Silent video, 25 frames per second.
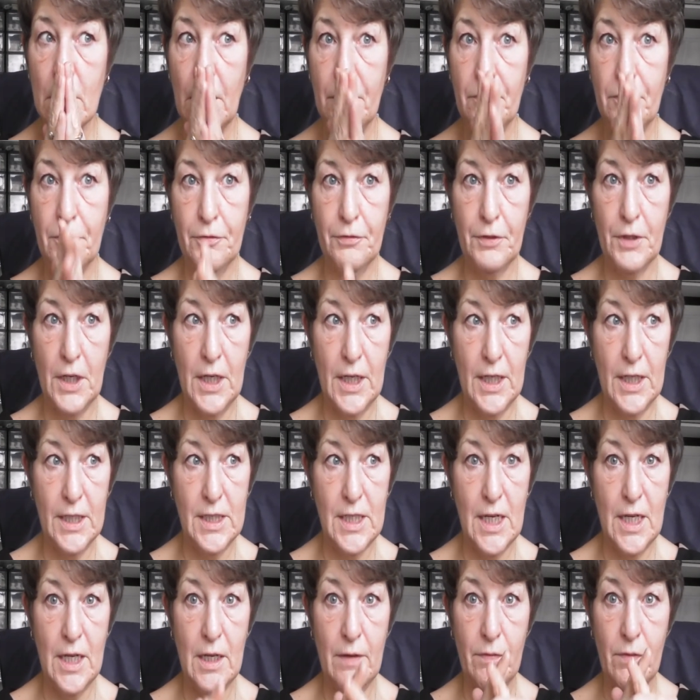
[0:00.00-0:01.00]

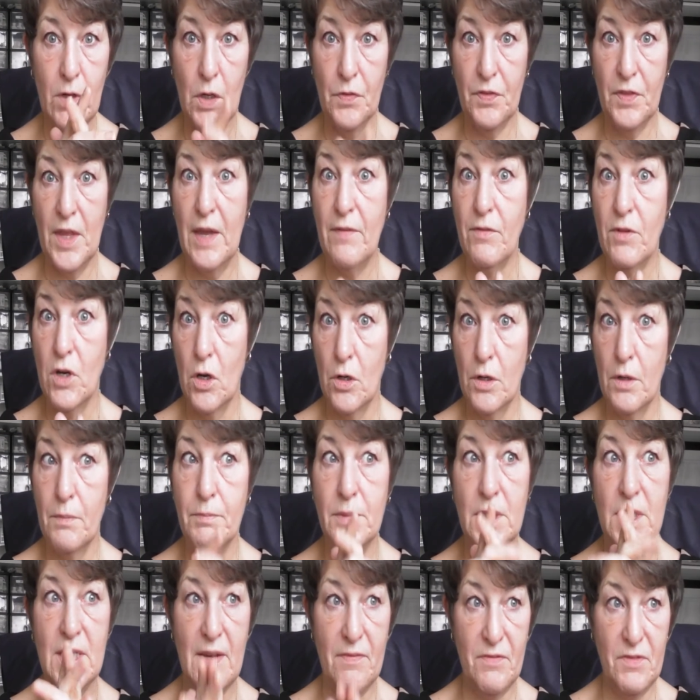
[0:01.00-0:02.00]
Friday. I've got, they've got to
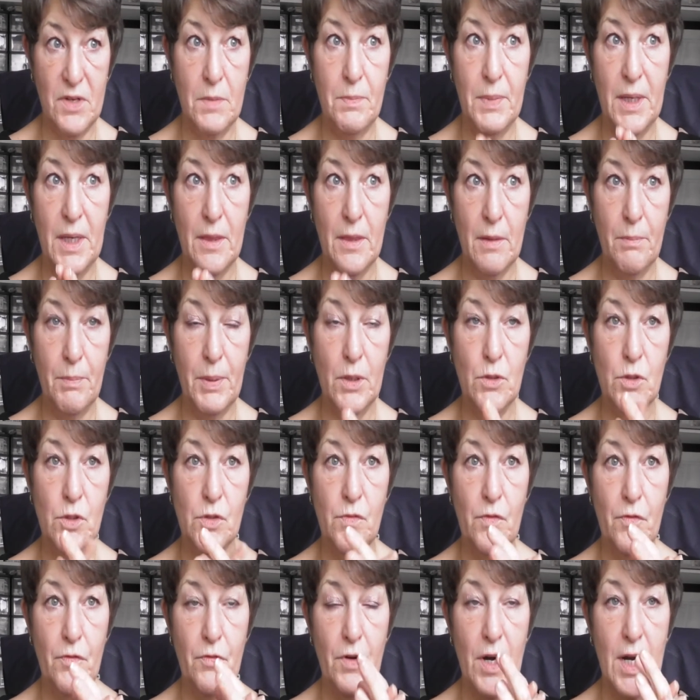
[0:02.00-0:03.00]
definitely be in the post
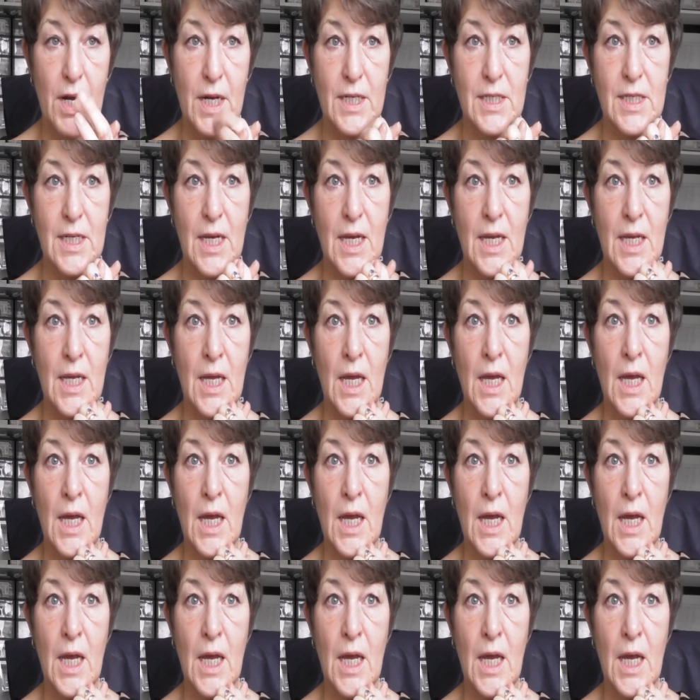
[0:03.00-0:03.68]
for Friday.